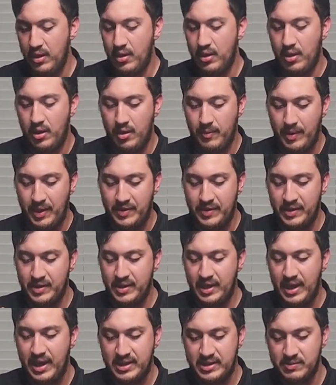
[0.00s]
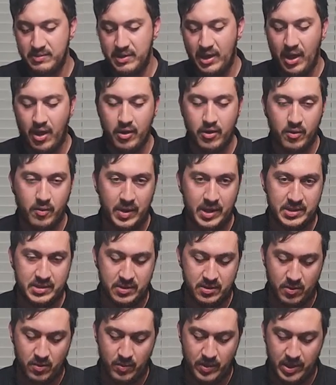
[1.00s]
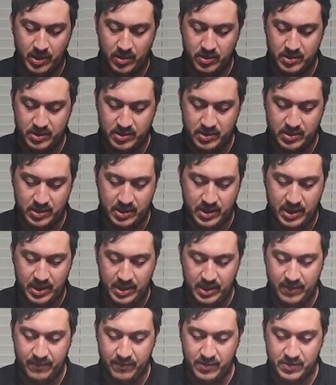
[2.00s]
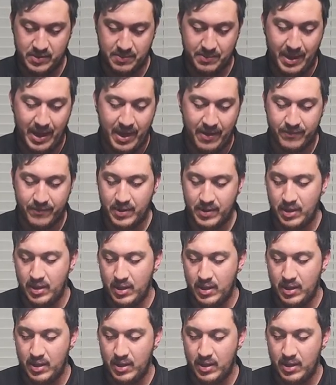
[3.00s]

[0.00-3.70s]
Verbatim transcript: um, I think they add some counterweights in the rear just to kind of give you some heft,